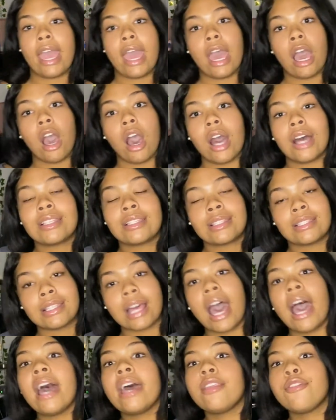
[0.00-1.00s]

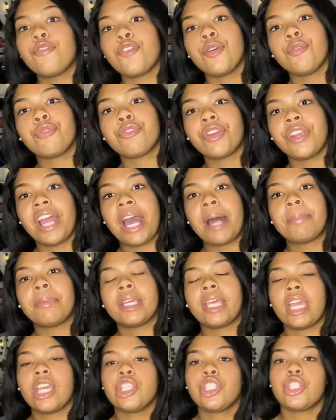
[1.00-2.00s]
Aside from free
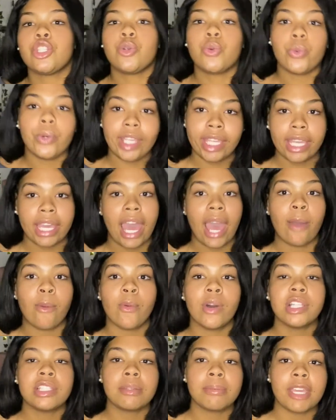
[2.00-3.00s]
application week, I
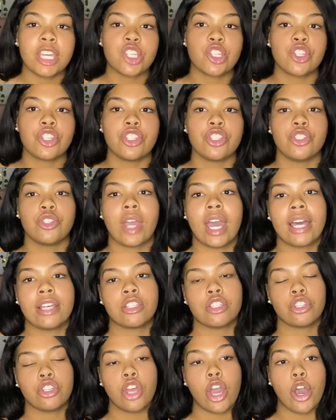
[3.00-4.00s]
want to make sure that you guys
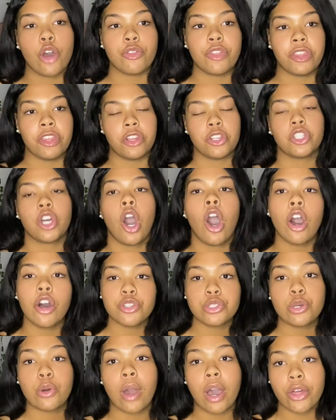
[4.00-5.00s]
know that there's
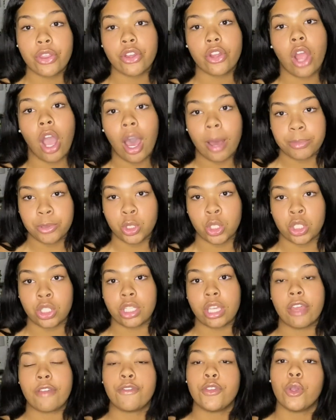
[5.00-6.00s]
also other options
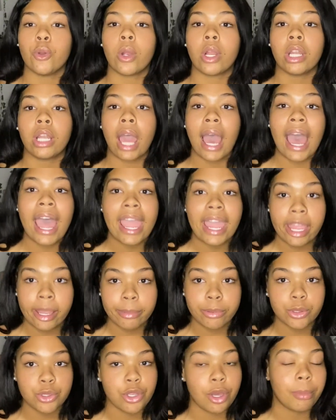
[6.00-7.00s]
if you are not
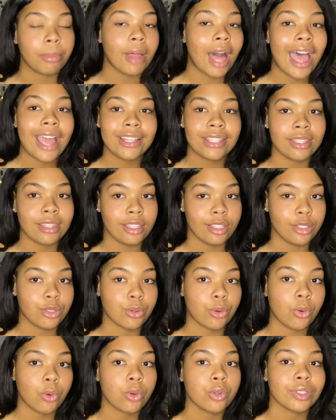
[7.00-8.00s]
able to apply to these
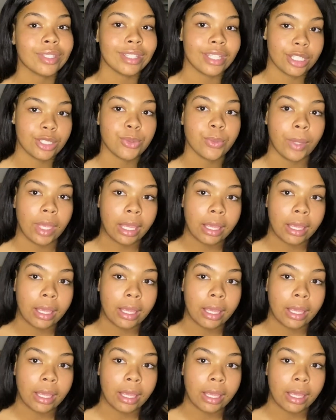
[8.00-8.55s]
schools this week.